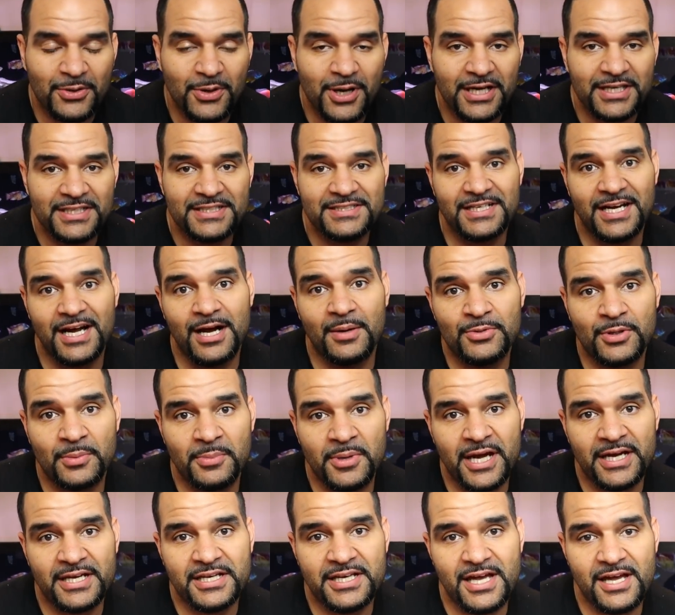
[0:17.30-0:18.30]
Aquatics. I'm
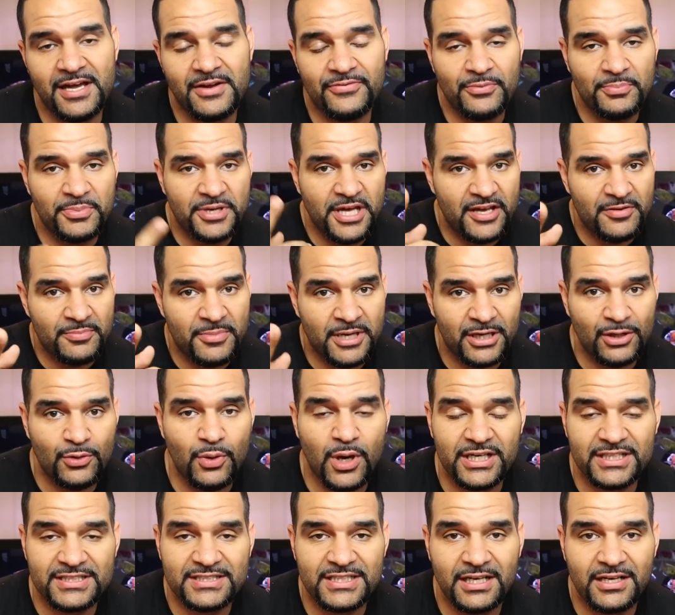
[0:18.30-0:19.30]
your man Kev from
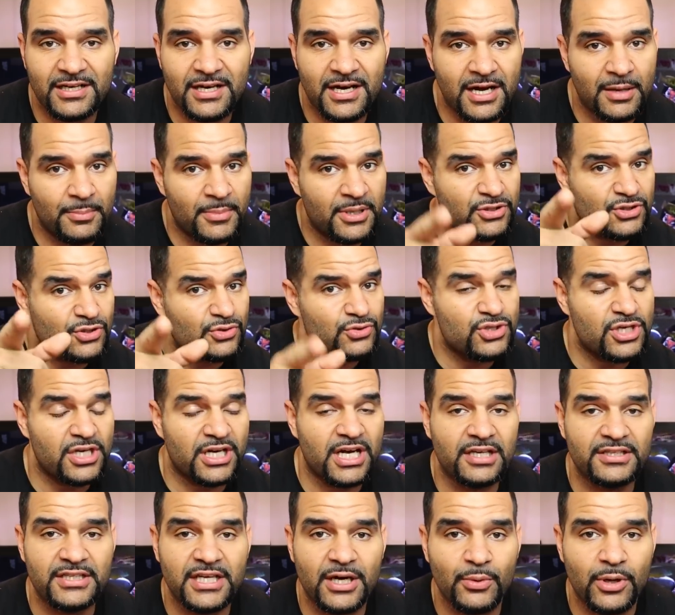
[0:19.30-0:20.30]
KaveManAquatics.com. Make sure you
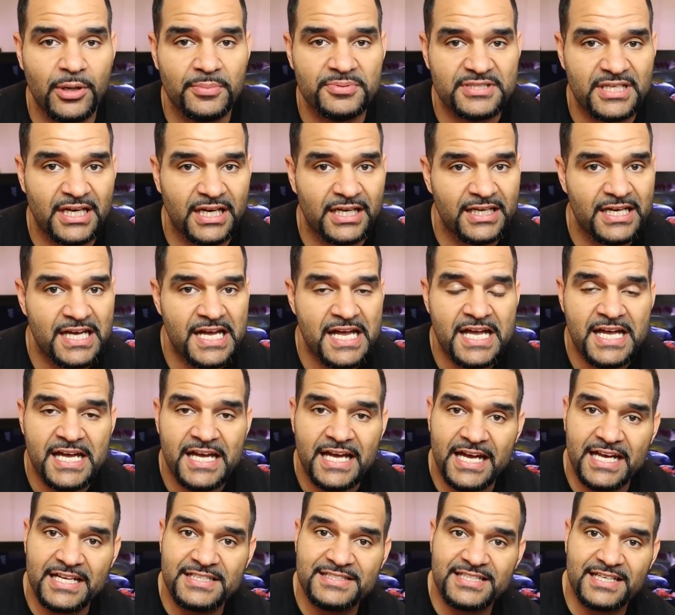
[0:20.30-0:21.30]
check out that website.
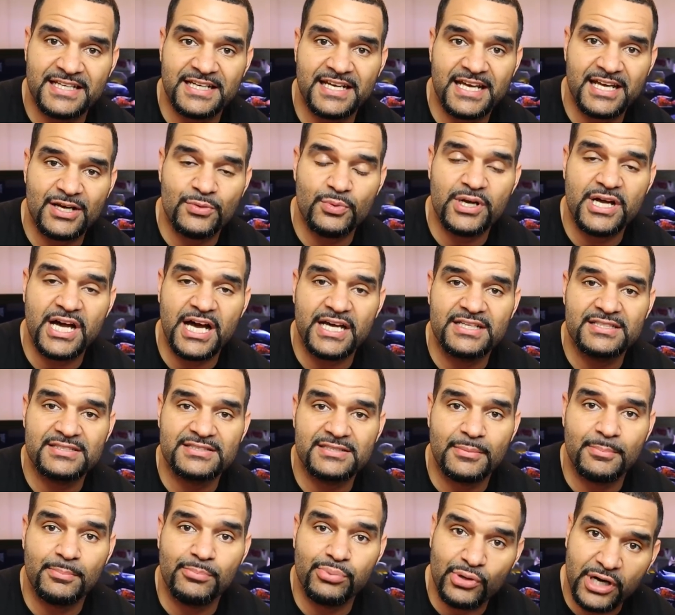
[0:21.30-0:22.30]
And today we got
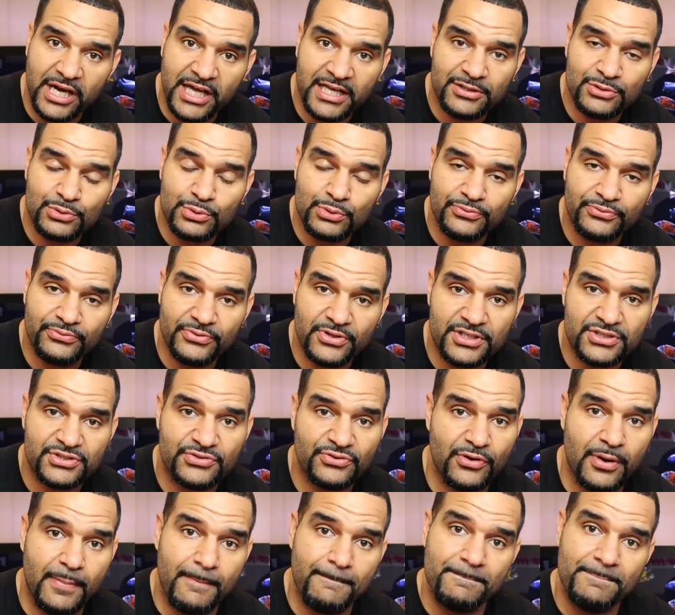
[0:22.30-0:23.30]
in some brand new
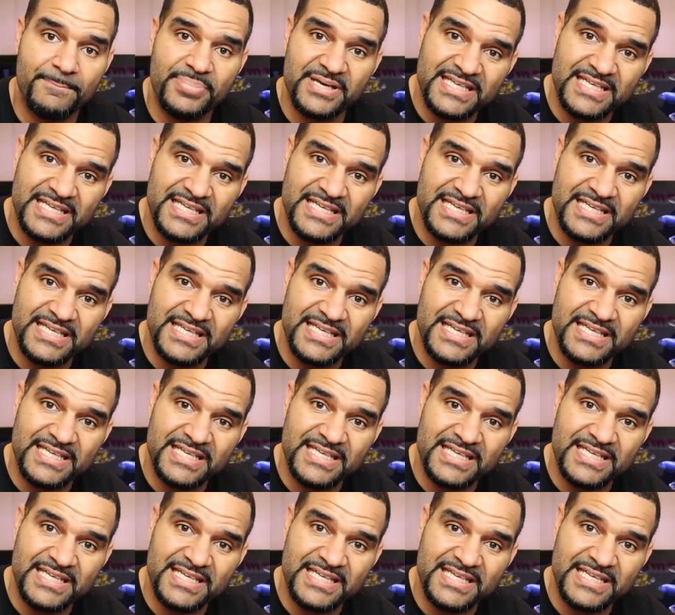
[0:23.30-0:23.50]
fish from